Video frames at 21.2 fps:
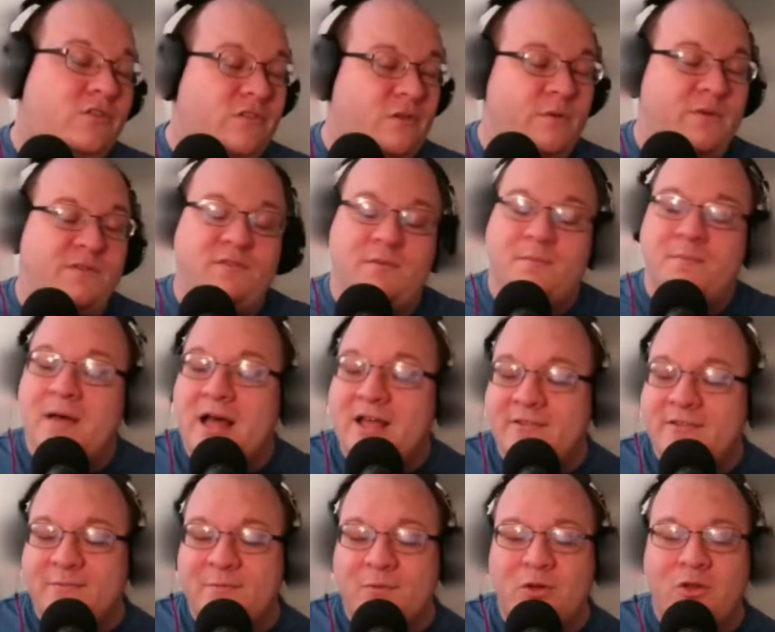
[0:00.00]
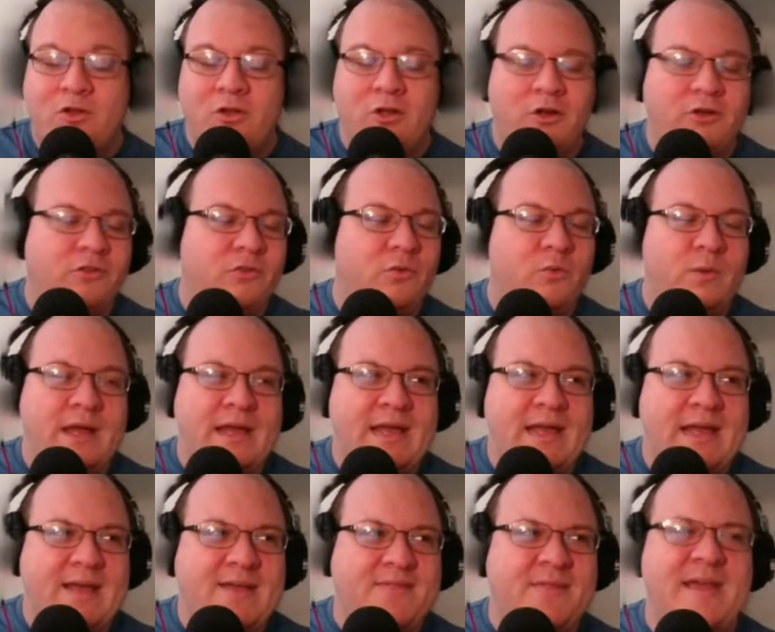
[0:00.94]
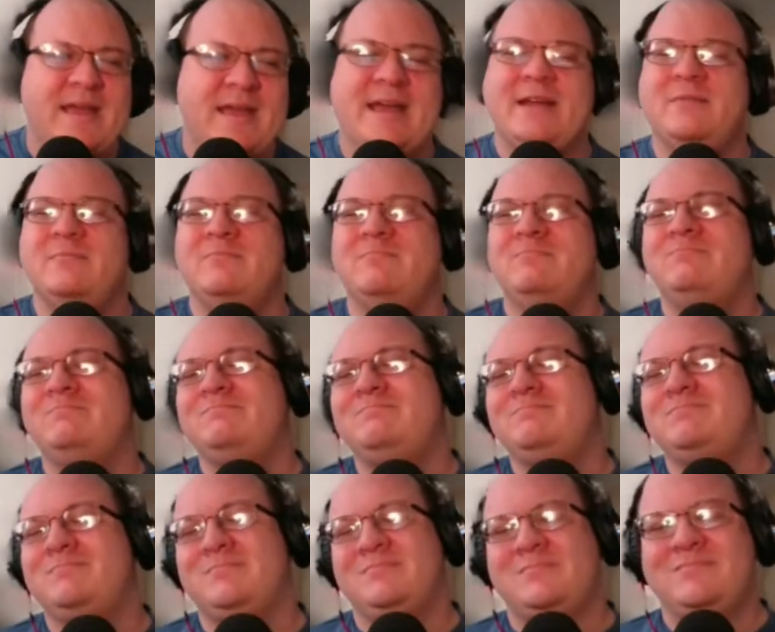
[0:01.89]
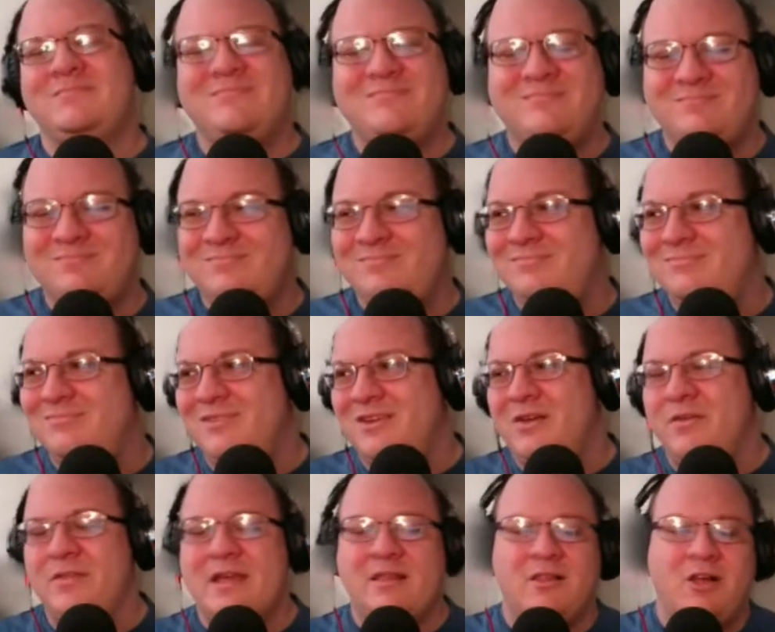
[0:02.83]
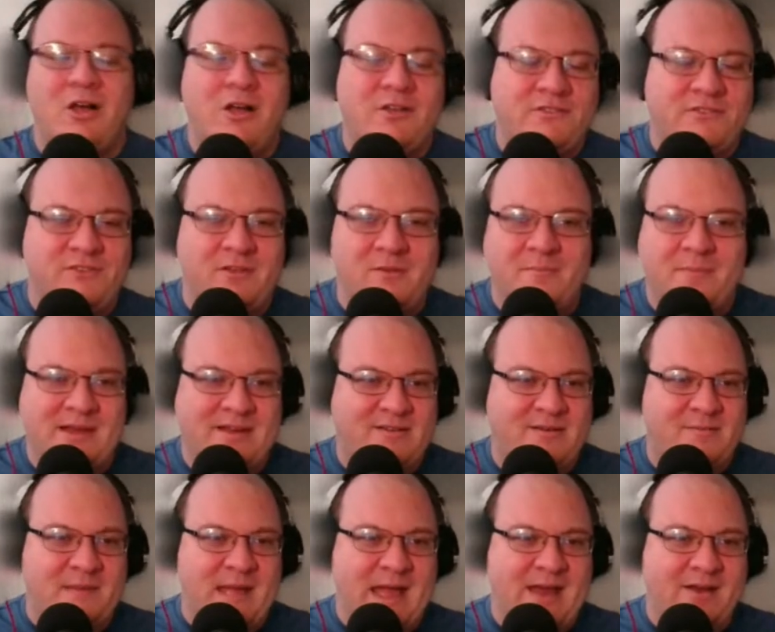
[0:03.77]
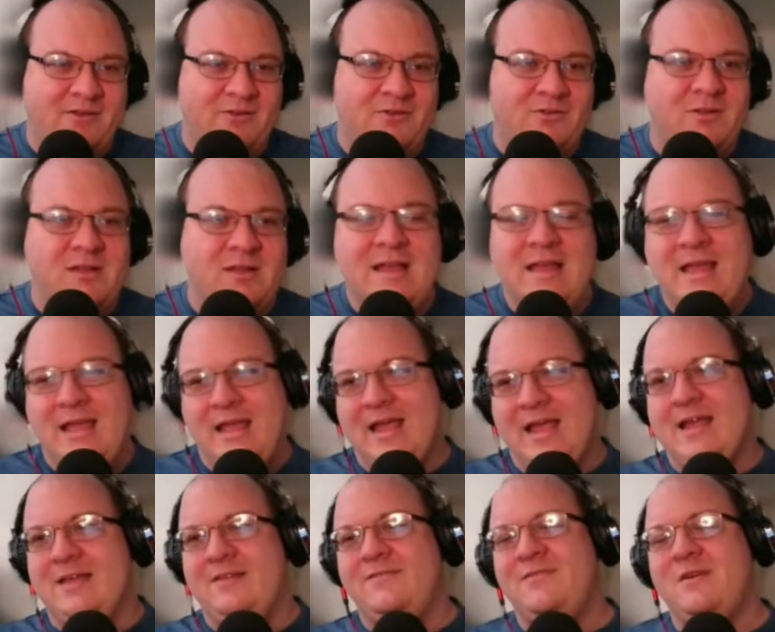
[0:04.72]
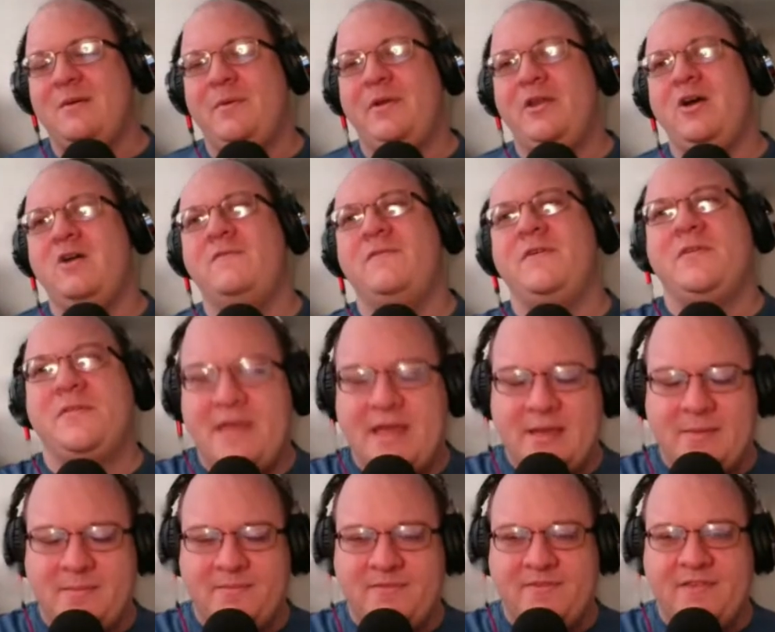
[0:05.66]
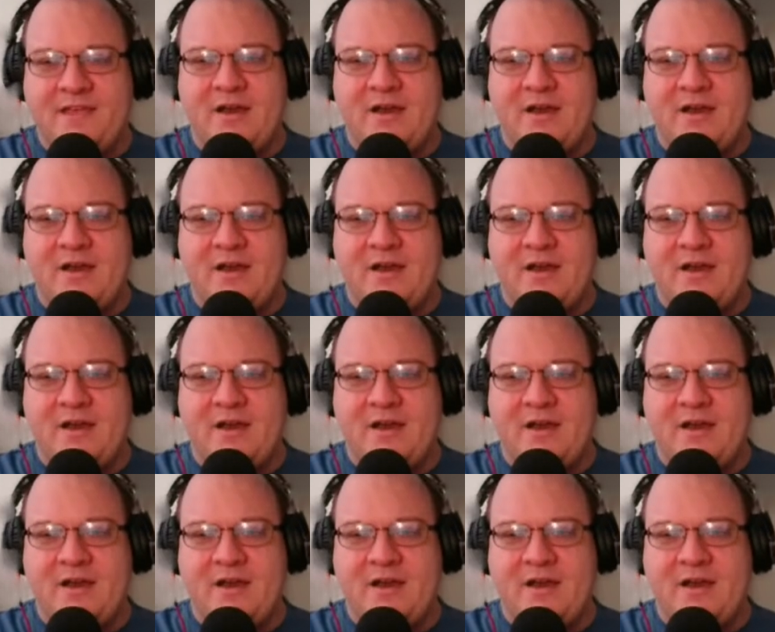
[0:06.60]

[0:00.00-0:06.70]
So, is it possible along the way that they lost some major battle, and someone over them